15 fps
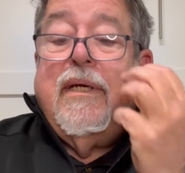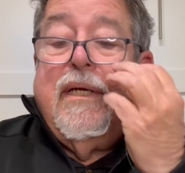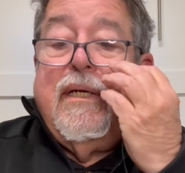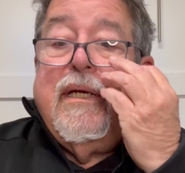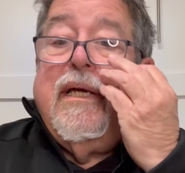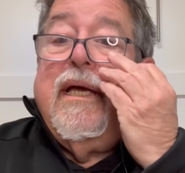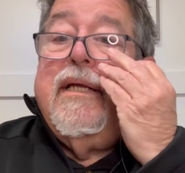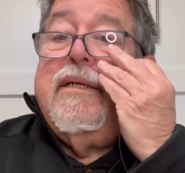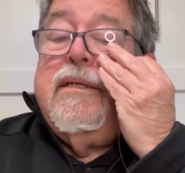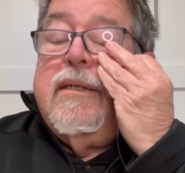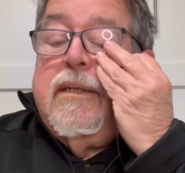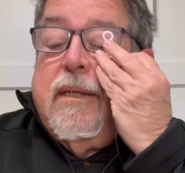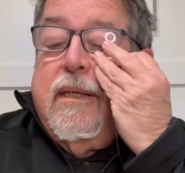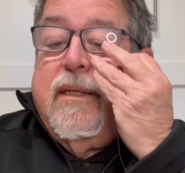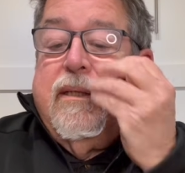And again,
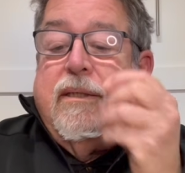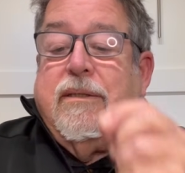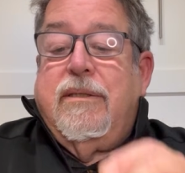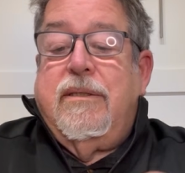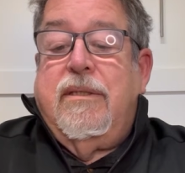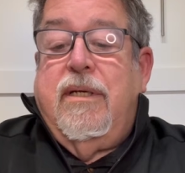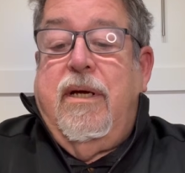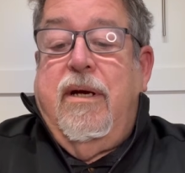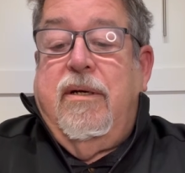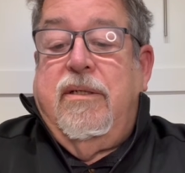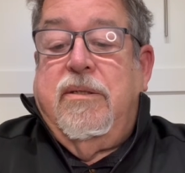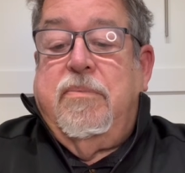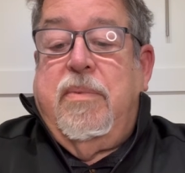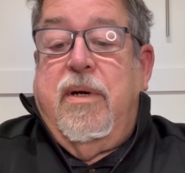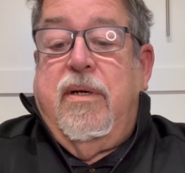this is the
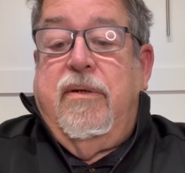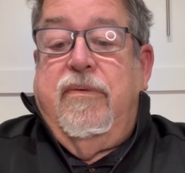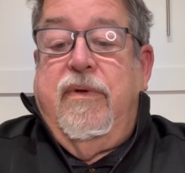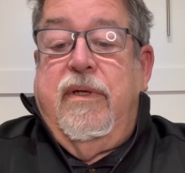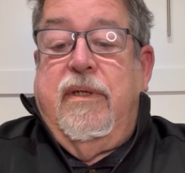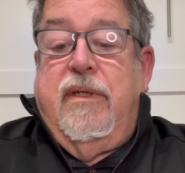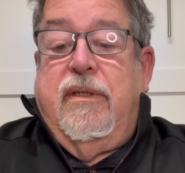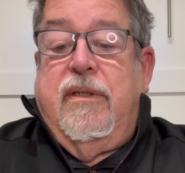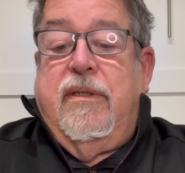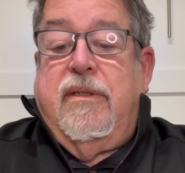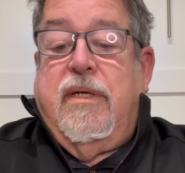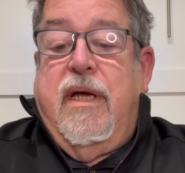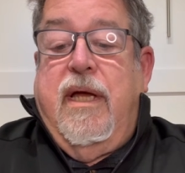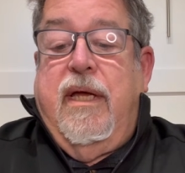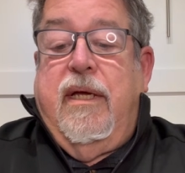hardest part of any
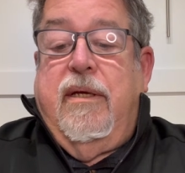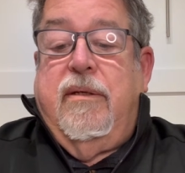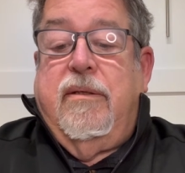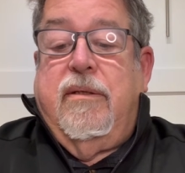tying.